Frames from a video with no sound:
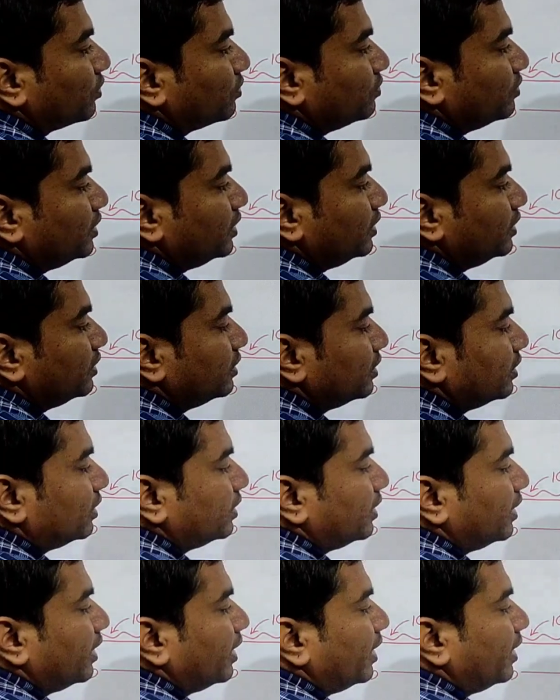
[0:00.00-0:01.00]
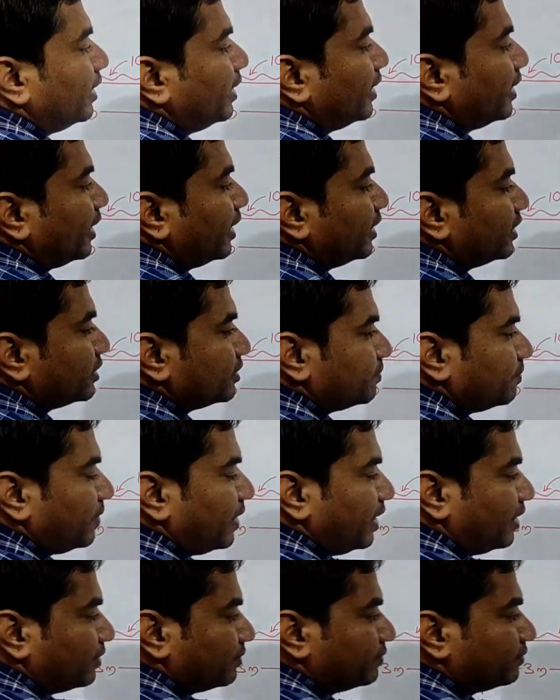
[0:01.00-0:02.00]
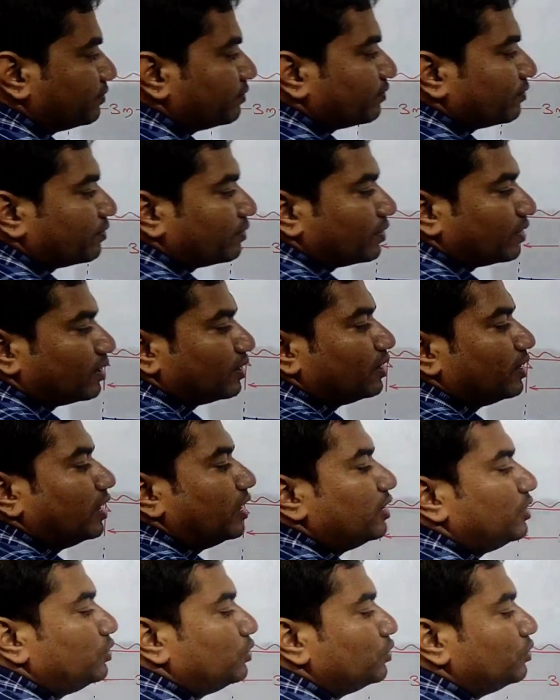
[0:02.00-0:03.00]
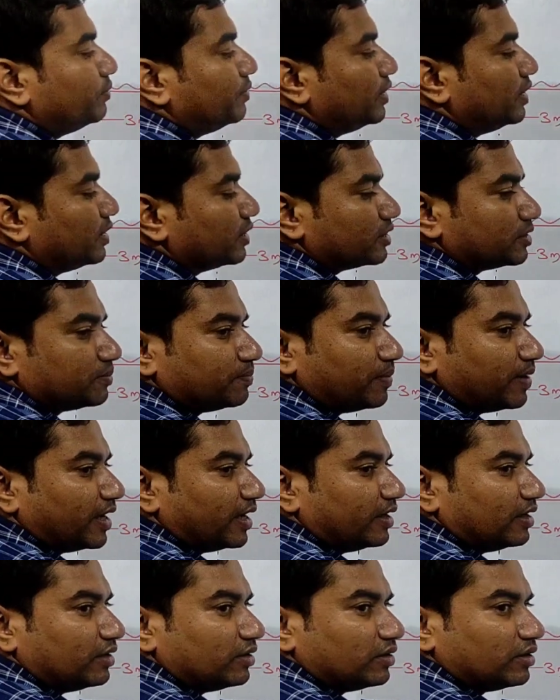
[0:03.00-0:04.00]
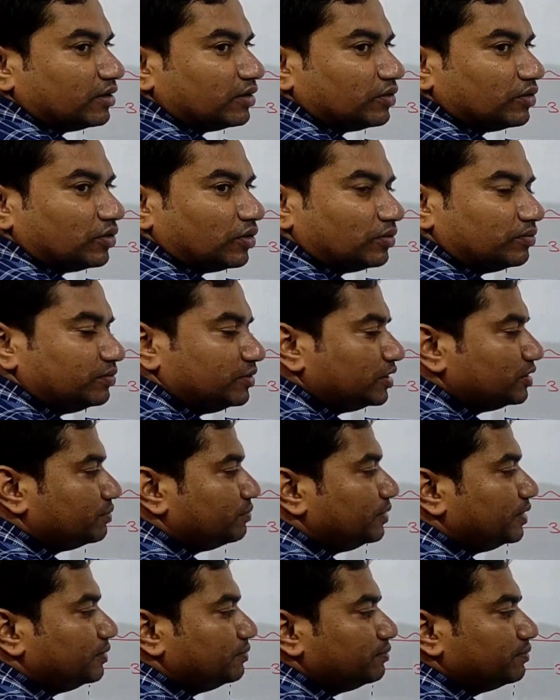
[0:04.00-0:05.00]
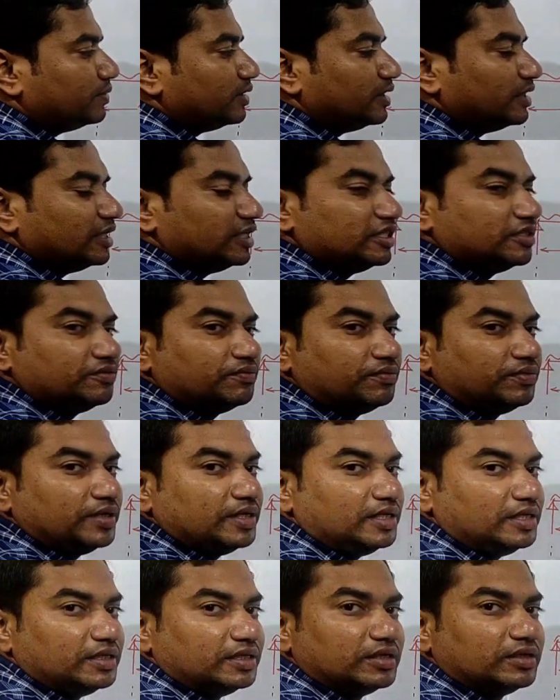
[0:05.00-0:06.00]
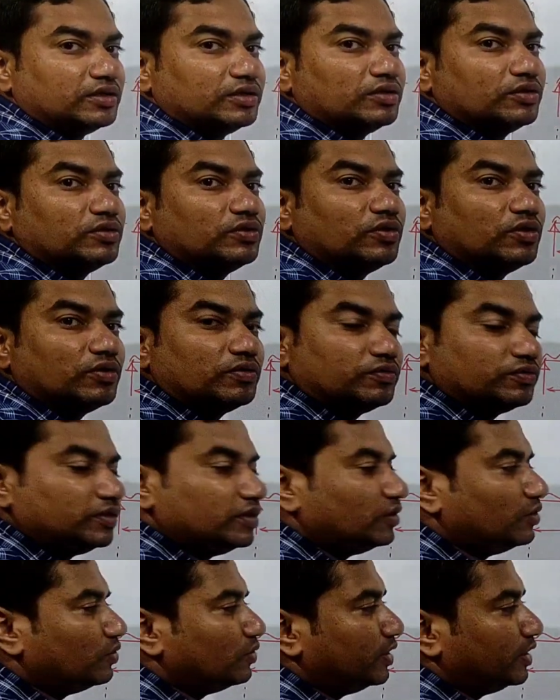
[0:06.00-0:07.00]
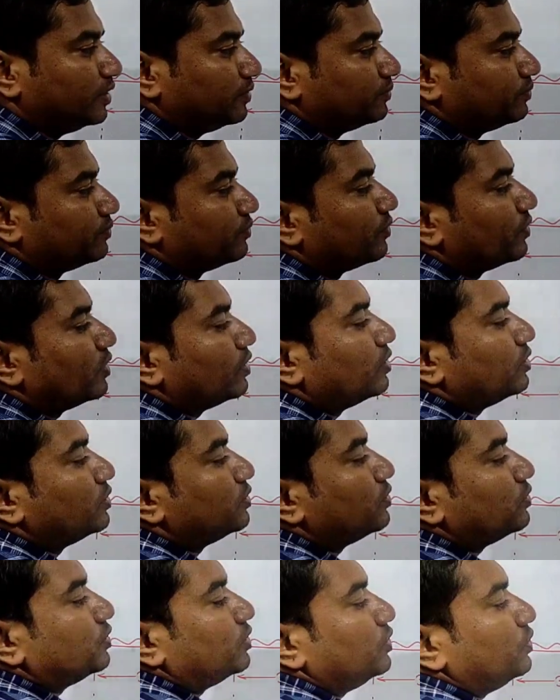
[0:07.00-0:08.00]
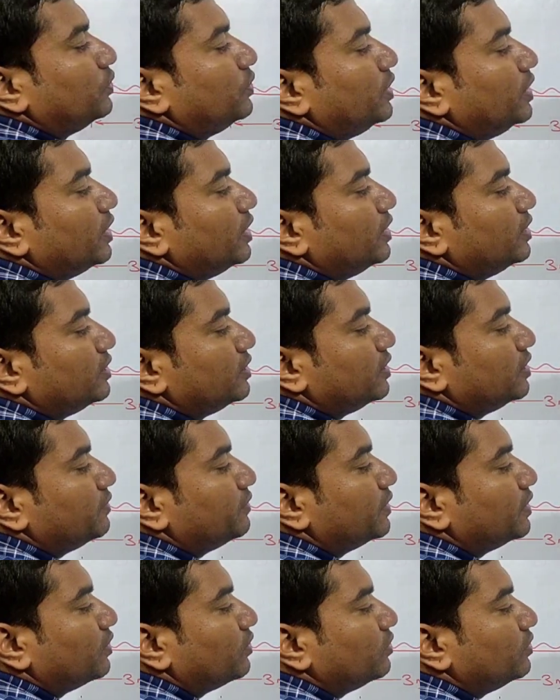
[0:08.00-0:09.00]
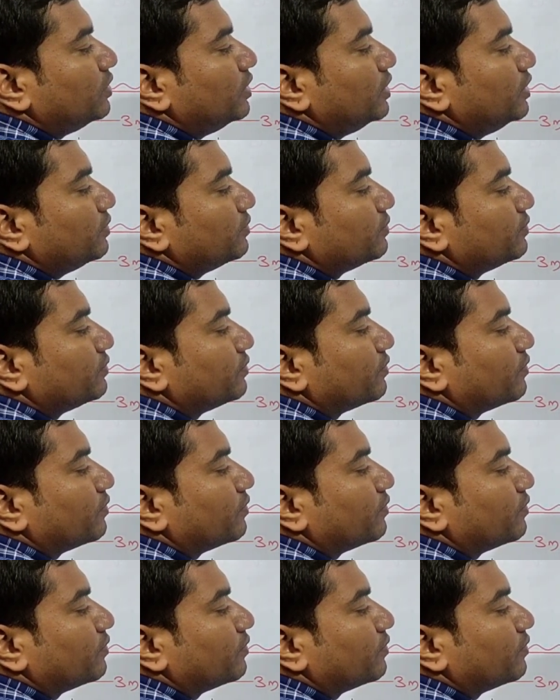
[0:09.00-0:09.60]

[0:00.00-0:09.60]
of the entire span, and 2 meter span of this beam is free of the loading. So the UDL is given on the